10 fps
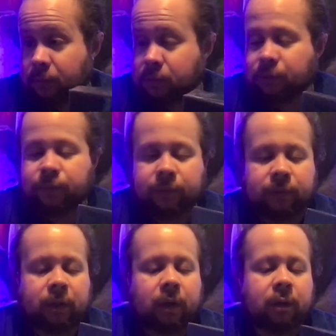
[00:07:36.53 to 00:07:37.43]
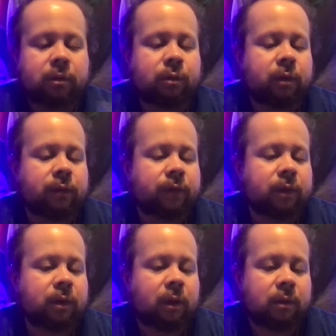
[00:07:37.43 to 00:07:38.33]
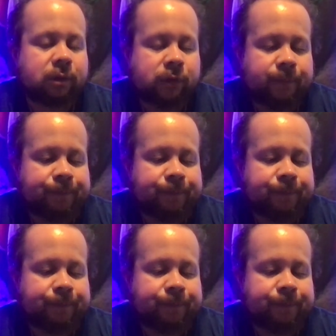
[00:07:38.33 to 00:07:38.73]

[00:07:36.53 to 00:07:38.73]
$250.